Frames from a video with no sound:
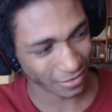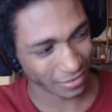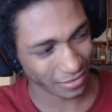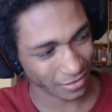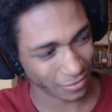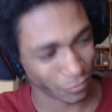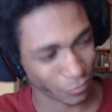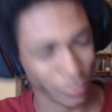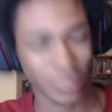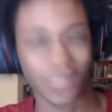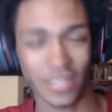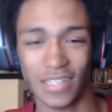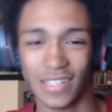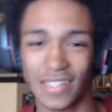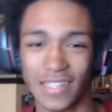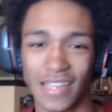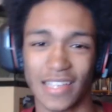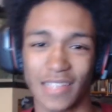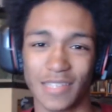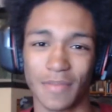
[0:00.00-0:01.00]

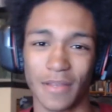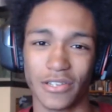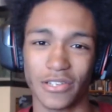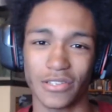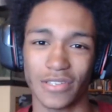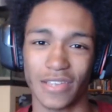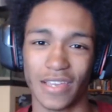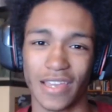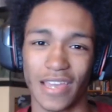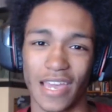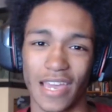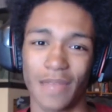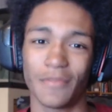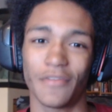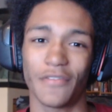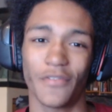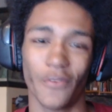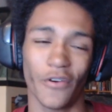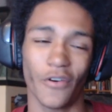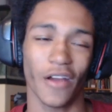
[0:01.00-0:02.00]
resisting as much as I can
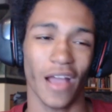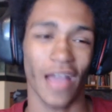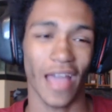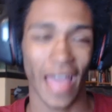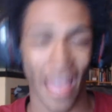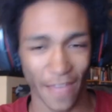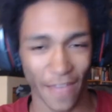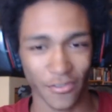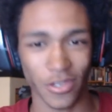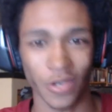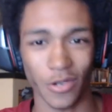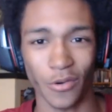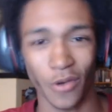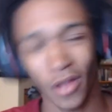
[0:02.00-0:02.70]
before I have to.